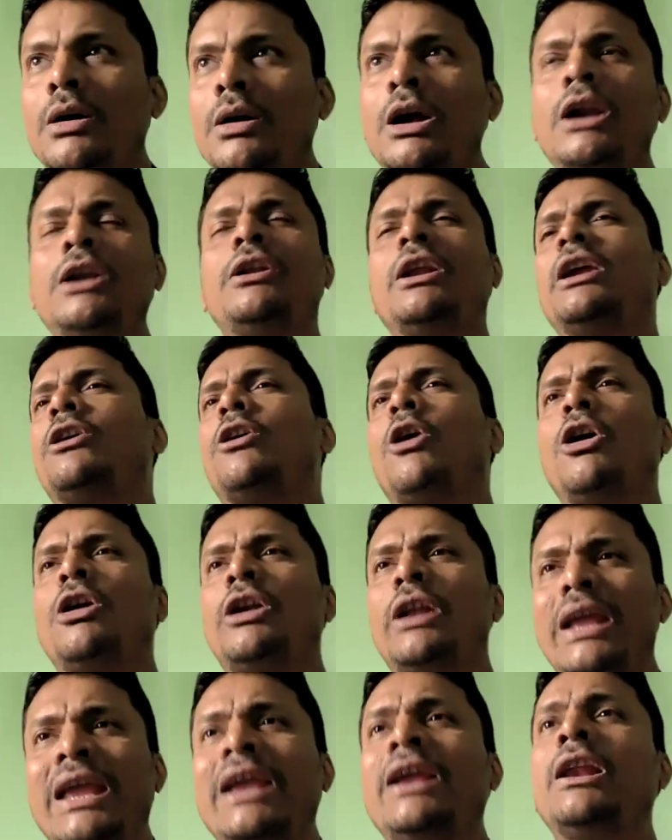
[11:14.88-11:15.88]
country
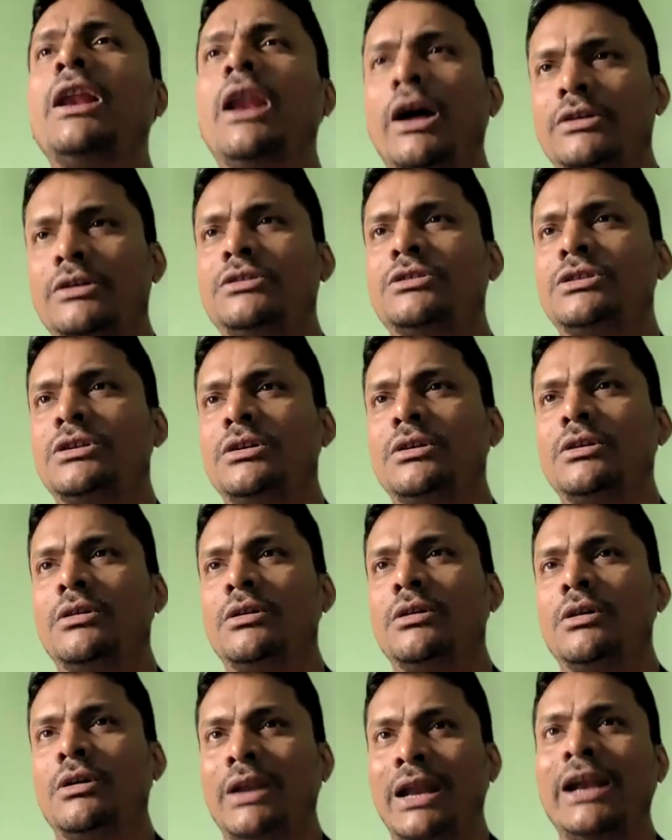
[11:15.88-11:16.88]
called England,
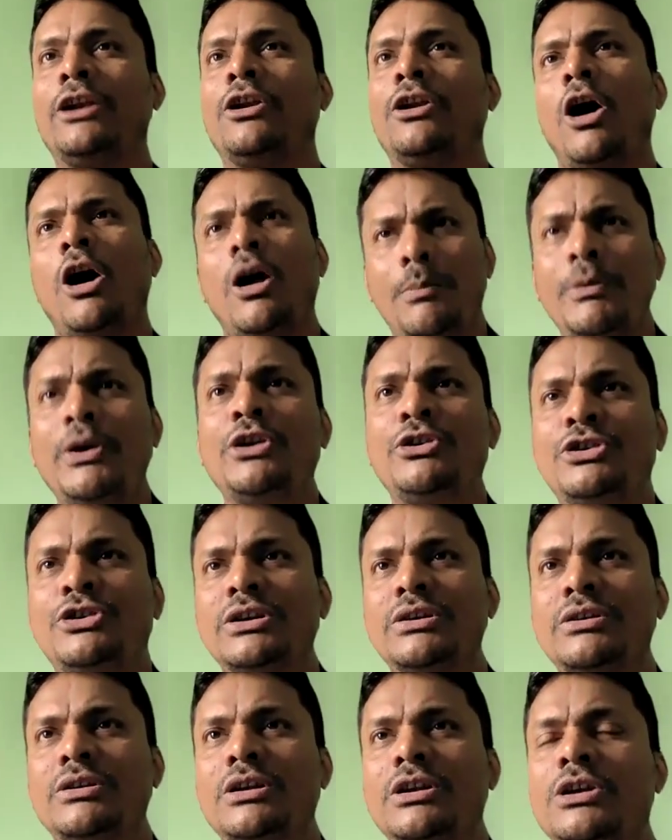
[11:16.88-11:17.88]
right, or
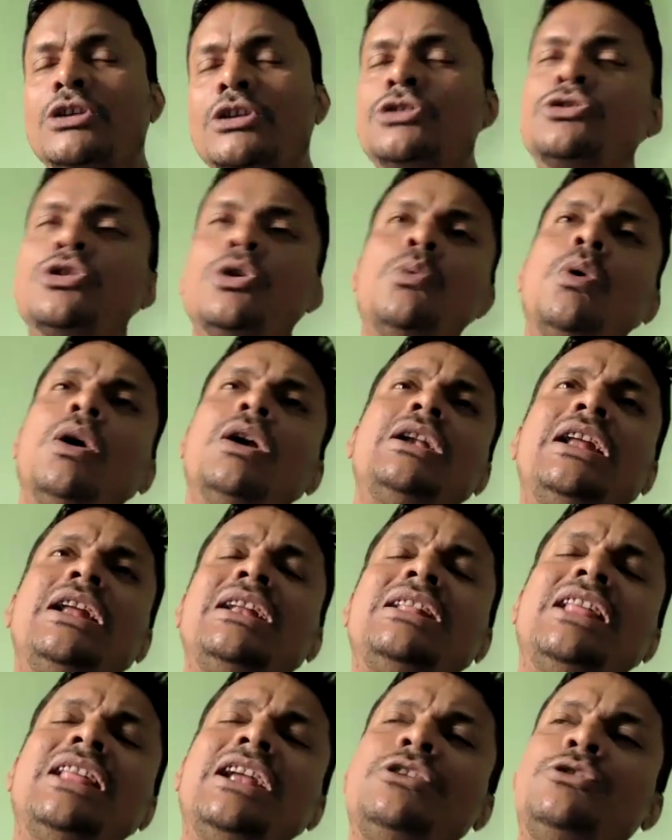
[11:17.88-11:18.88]
Britain. So, what
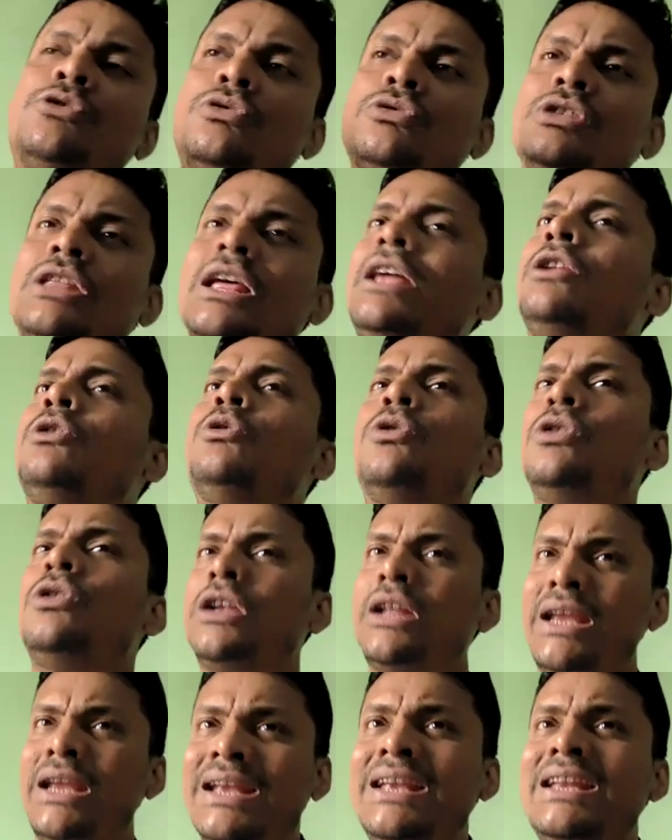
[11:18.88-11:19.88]
did they do? They
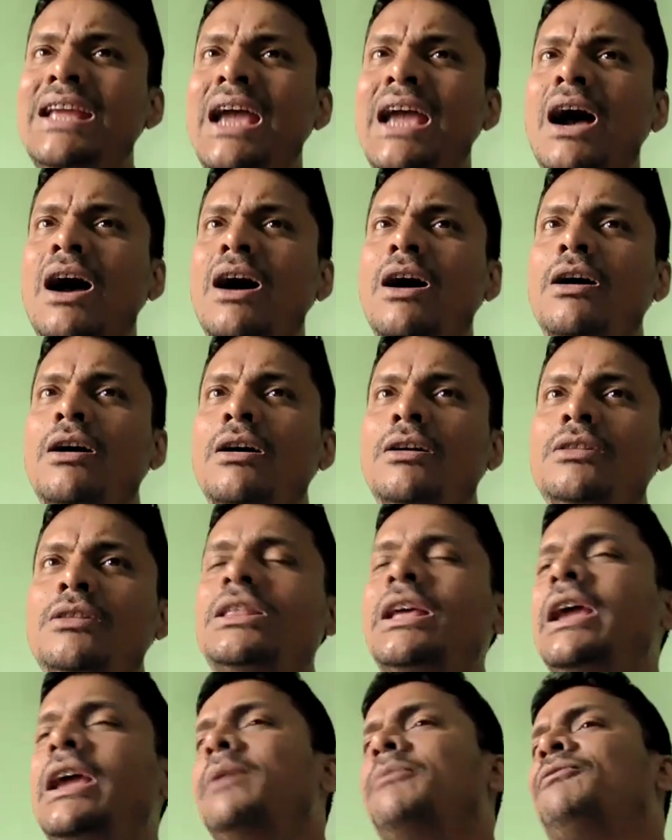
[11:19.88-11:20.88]
ruled India.
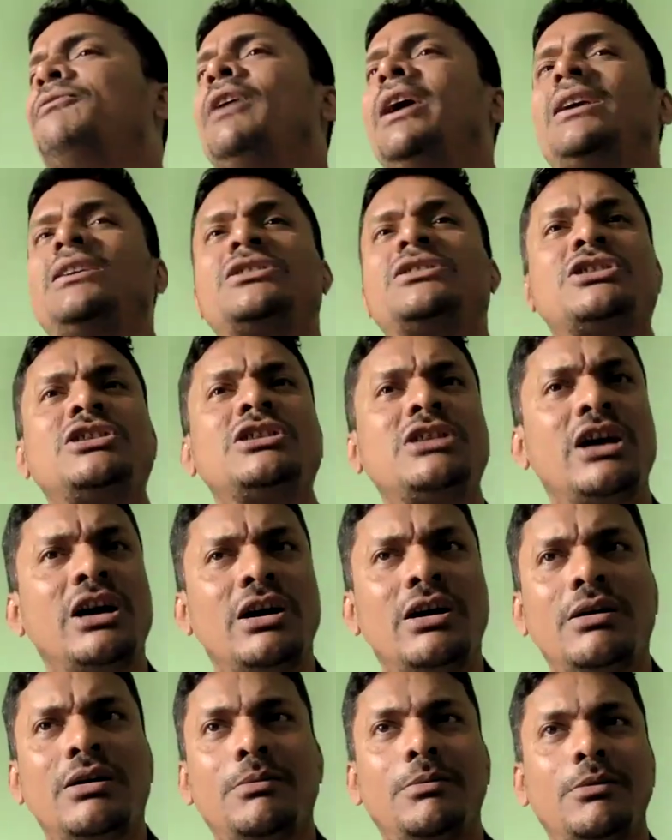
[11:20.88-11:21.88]
They faced
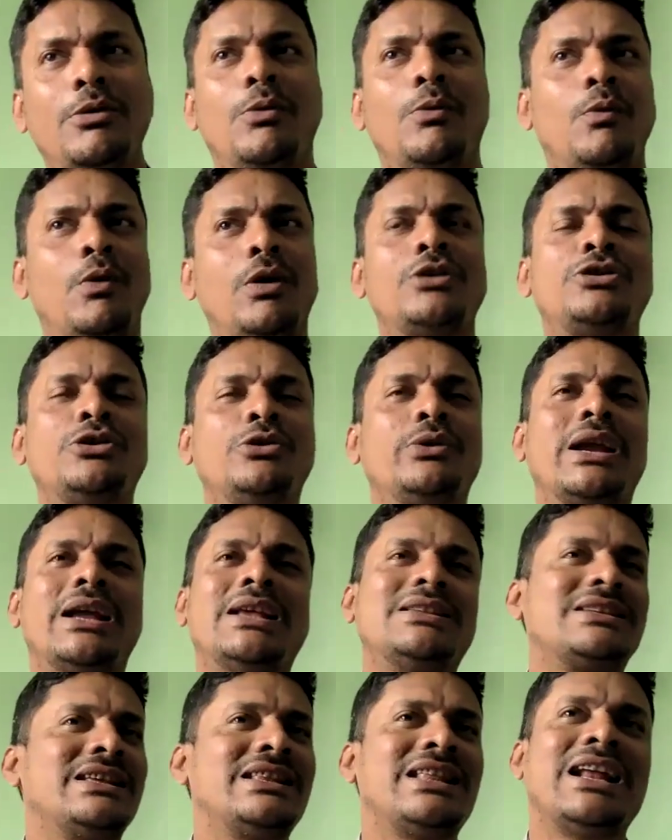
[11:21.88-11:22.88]
the what you
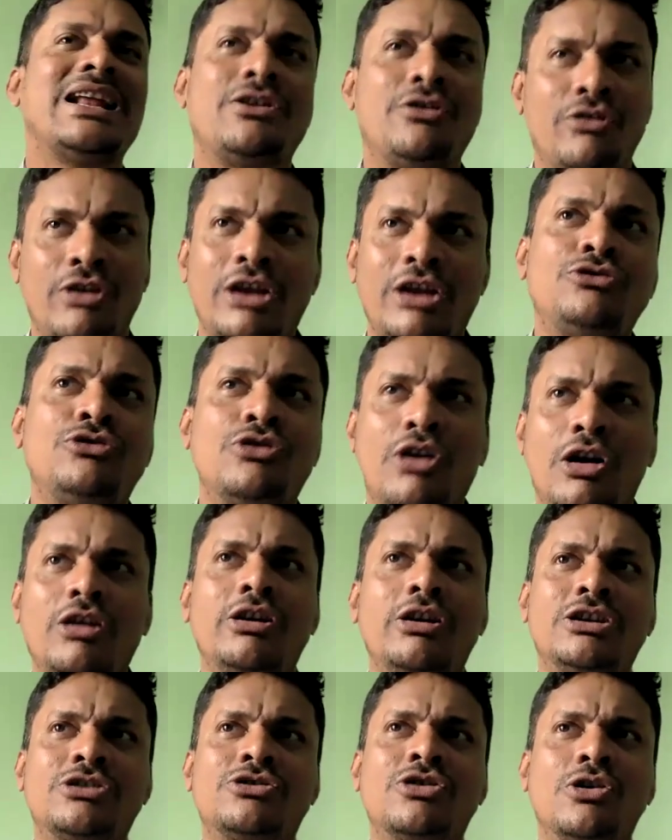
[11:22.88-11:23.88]
can say that natural
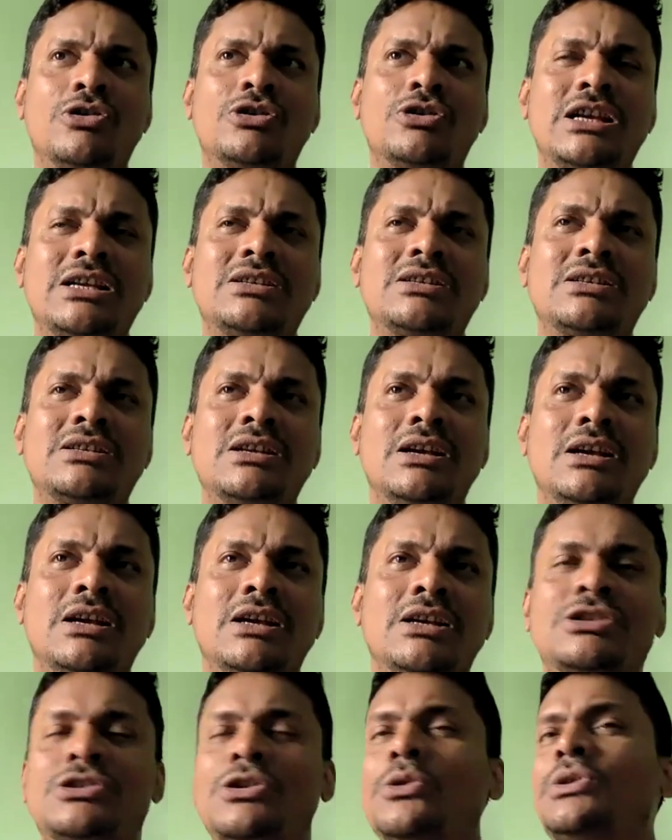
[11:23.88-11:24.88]
resources.
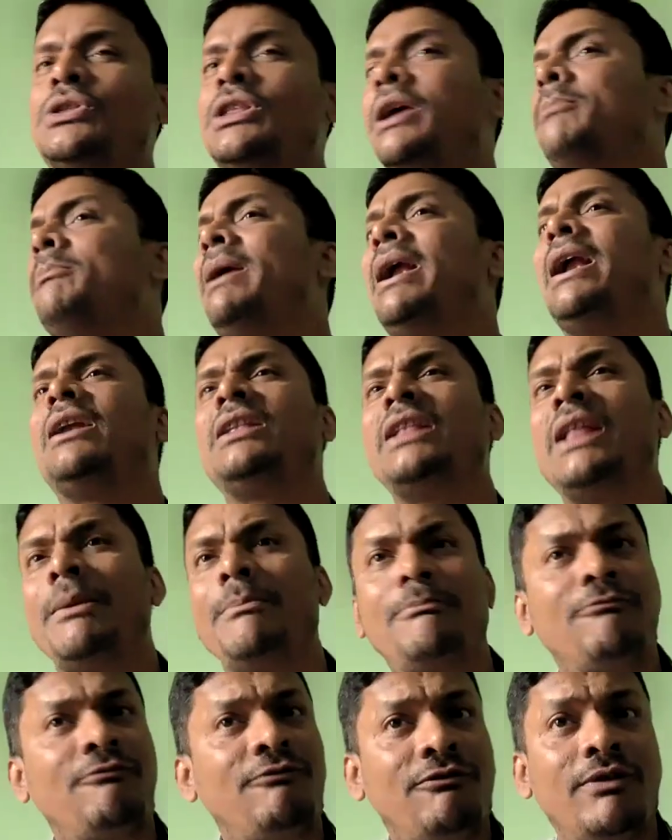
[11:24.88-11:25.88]
So they made
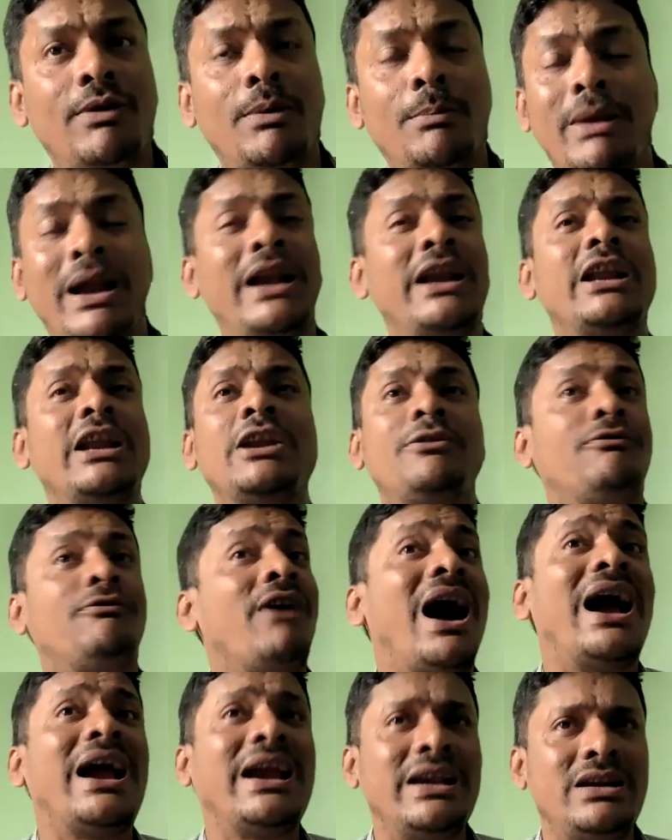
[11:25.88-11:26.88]
it
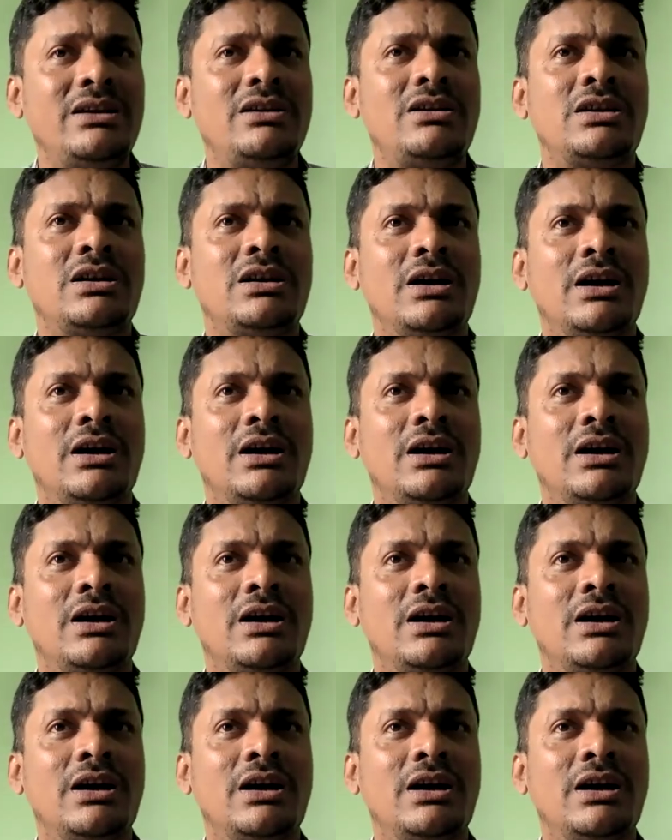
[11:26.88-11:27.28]
fine,